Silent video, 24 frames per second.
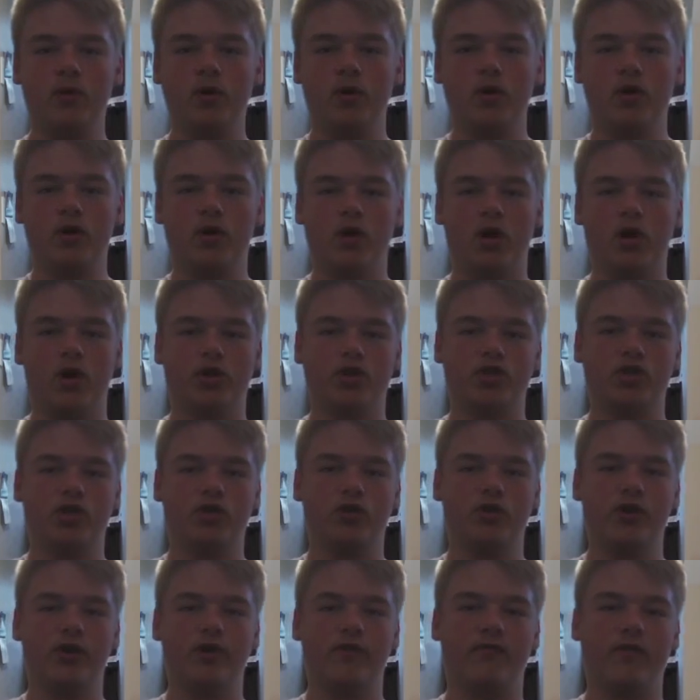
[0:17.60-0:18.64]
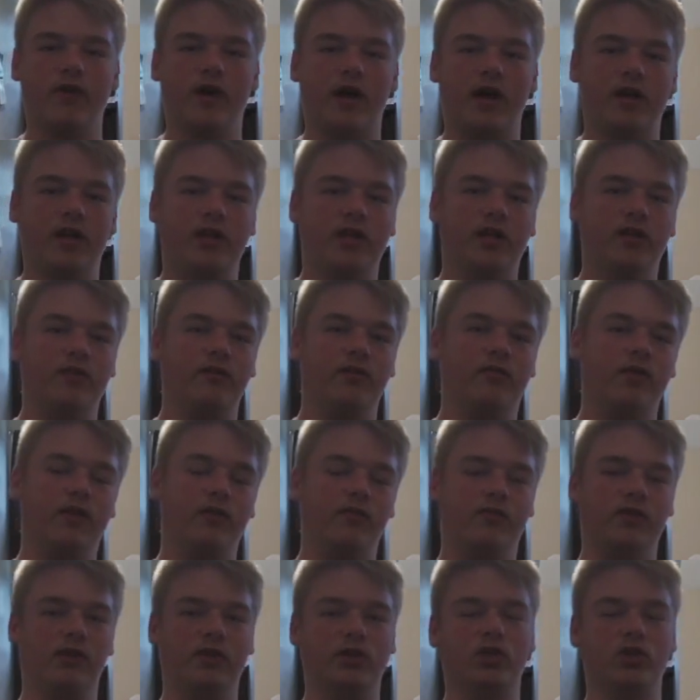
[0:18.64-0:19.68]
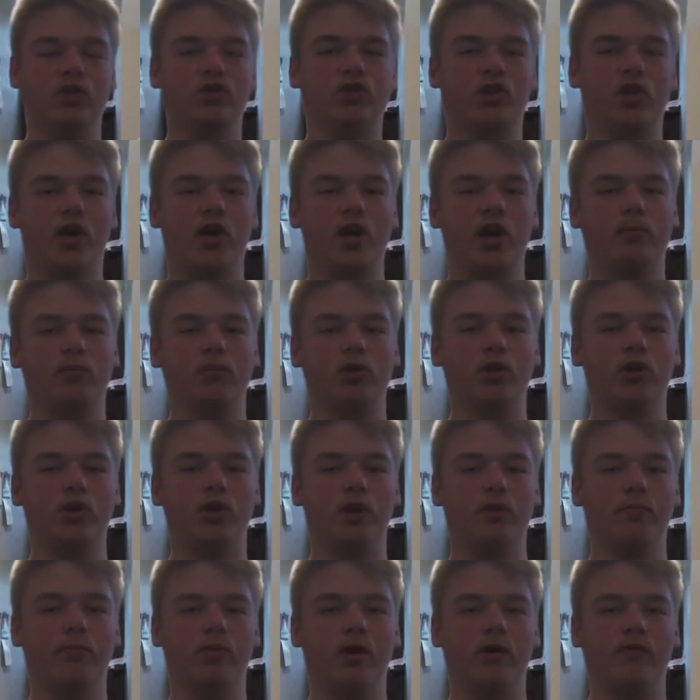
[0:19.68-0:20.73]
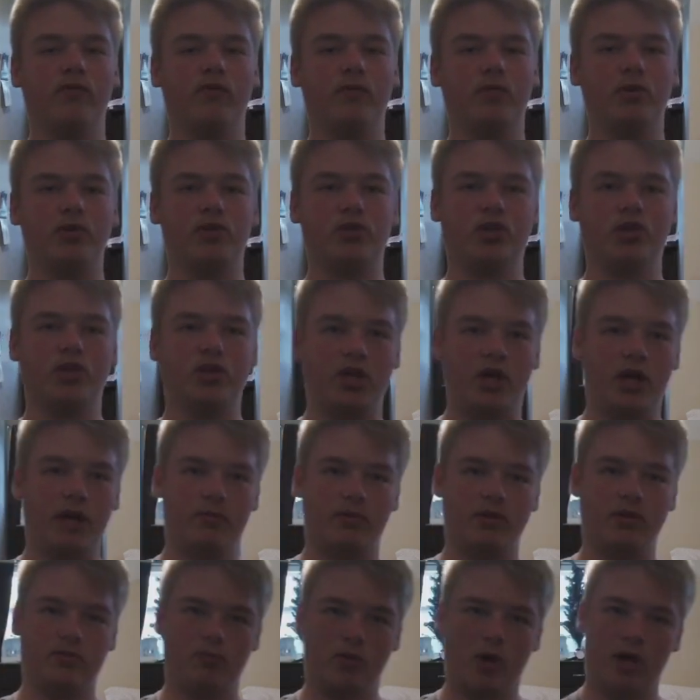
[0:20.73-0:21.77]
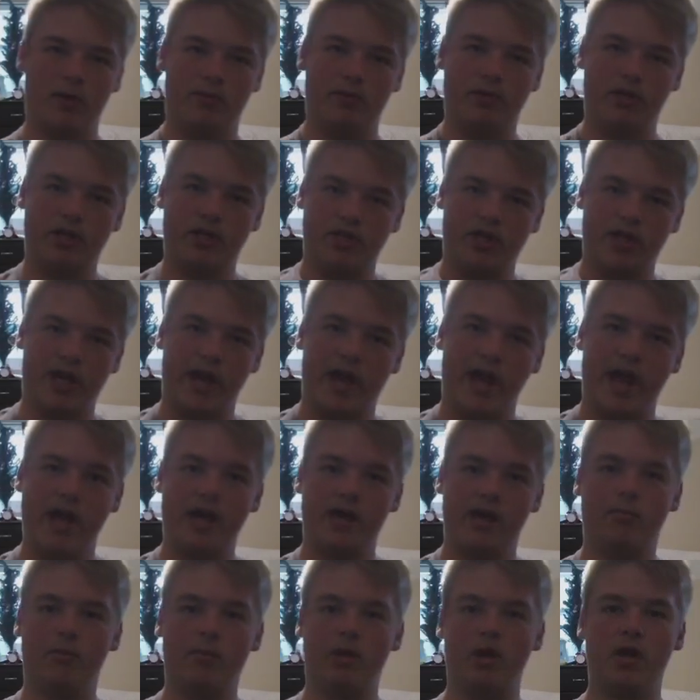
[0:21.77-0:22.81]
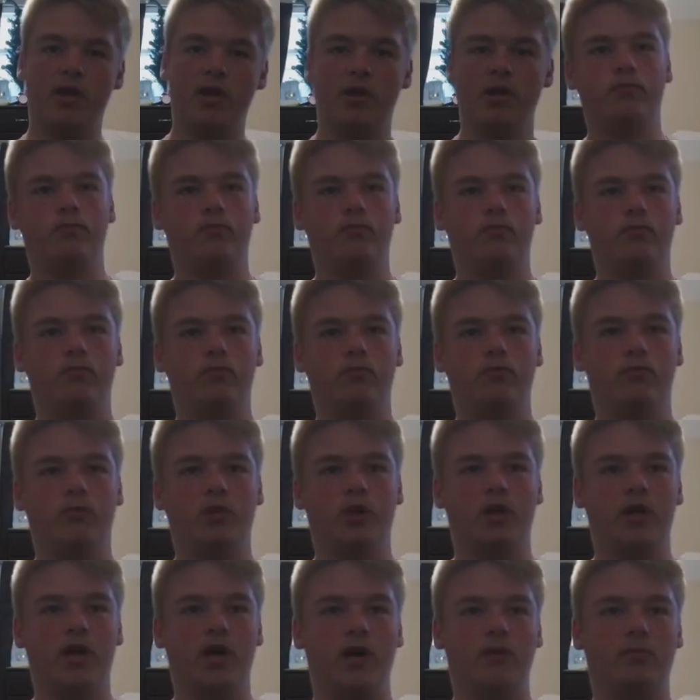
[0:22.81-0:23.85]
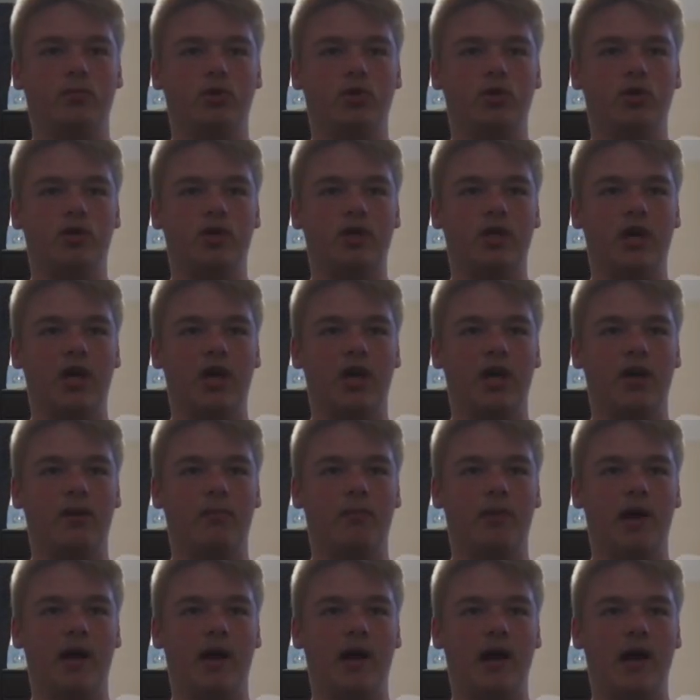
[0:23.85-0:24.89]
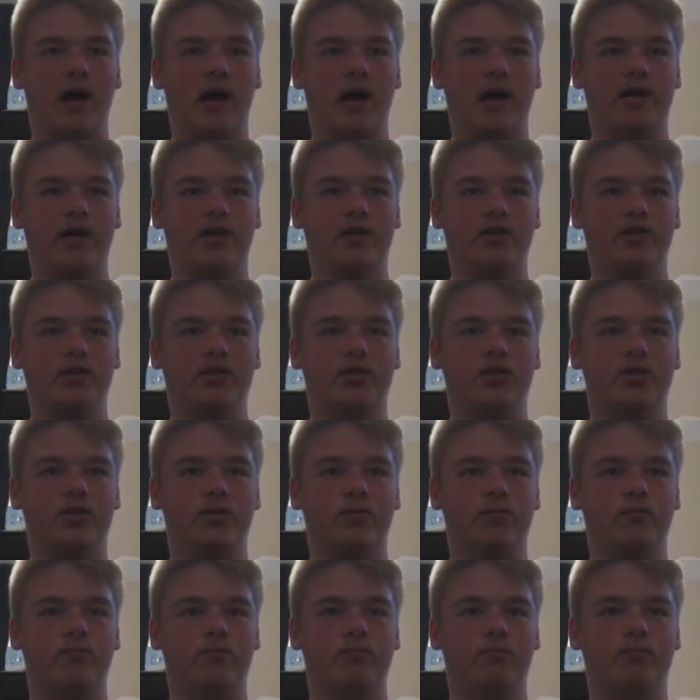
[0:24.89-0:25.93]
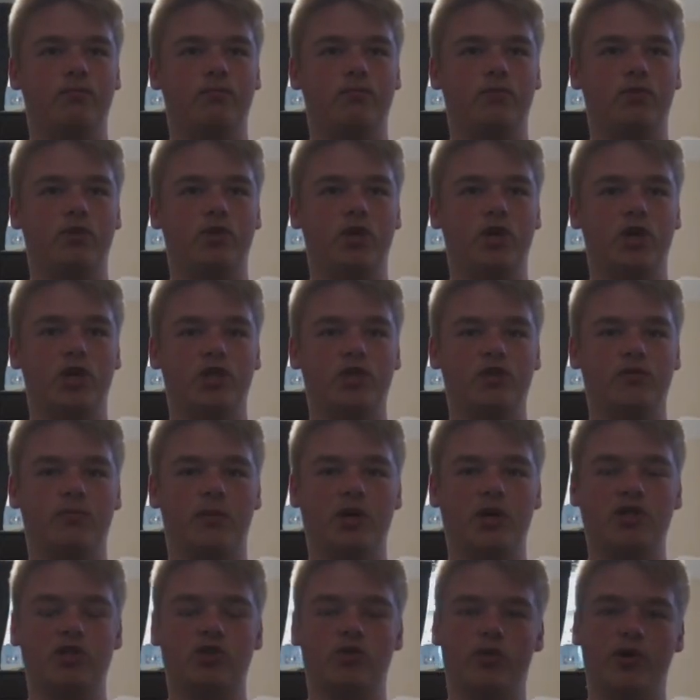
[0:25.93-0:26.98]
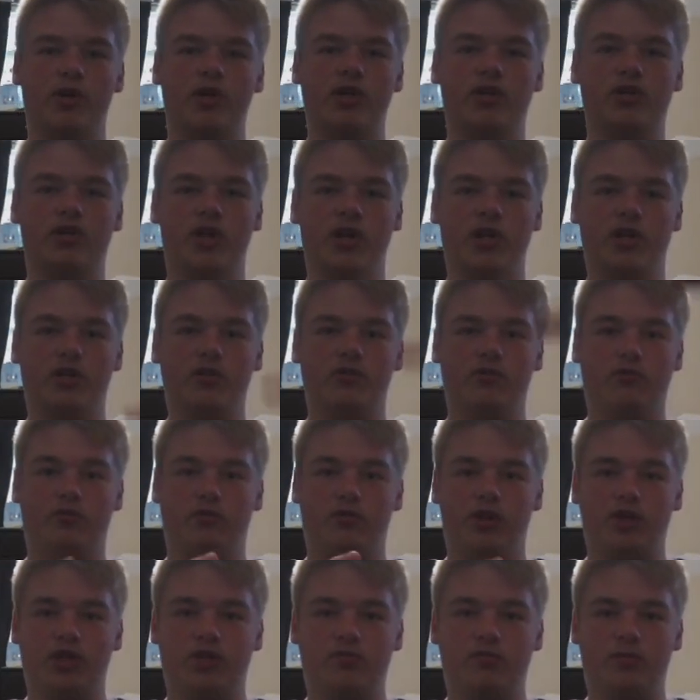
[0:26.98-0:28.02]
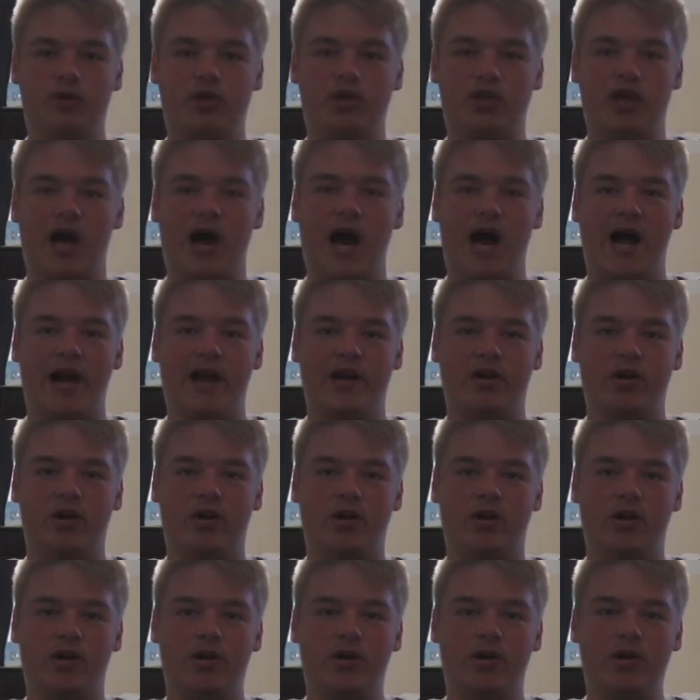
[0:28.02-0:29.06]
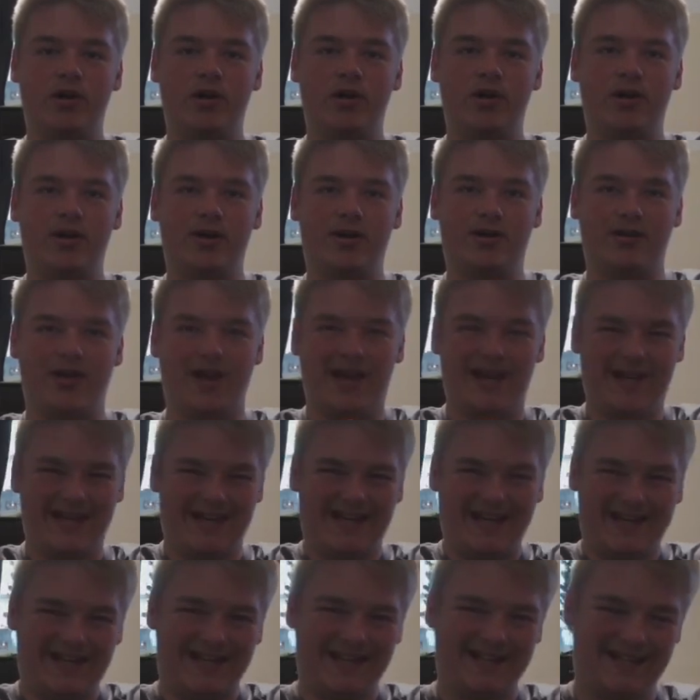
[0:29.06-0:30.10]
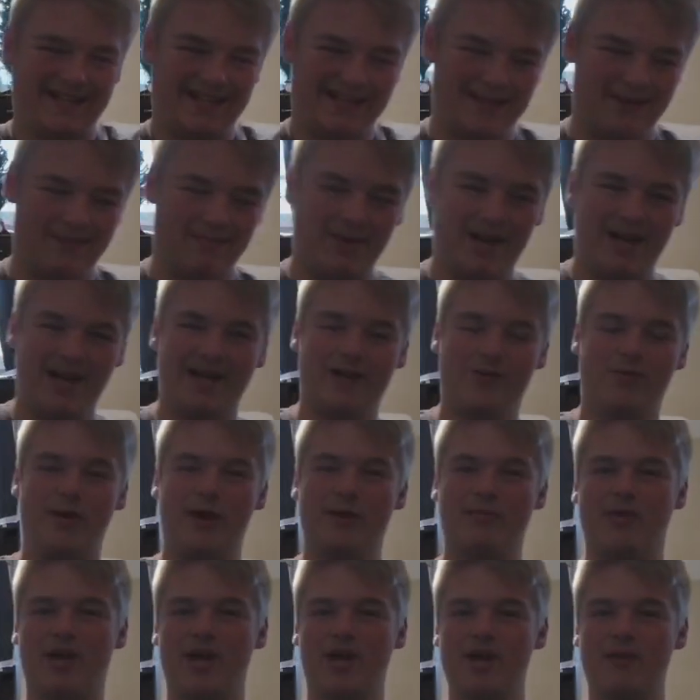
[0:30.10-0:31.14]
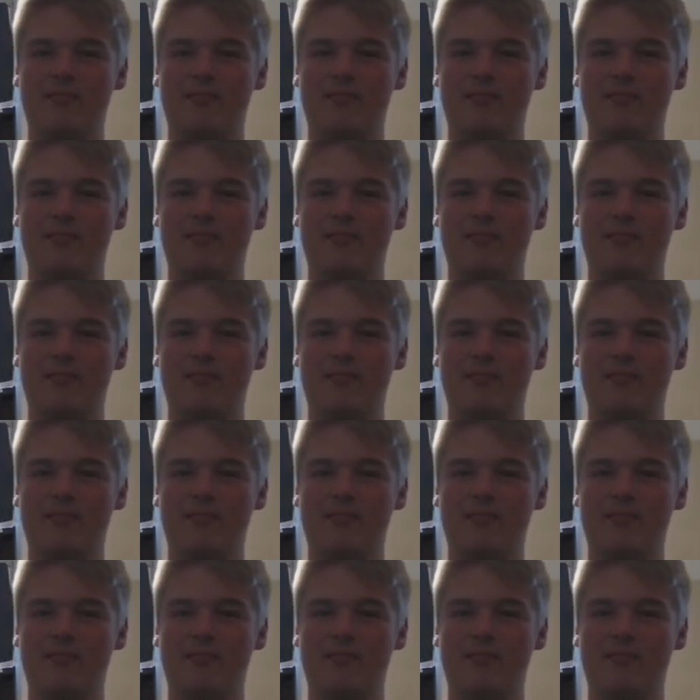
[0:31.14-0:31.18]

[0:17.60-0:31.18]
Also, if it looks like I'm looking above you most of the time, it's probably because I am. Like, I'm looking at my eyes. Because my screen is like this much higher than my webcam.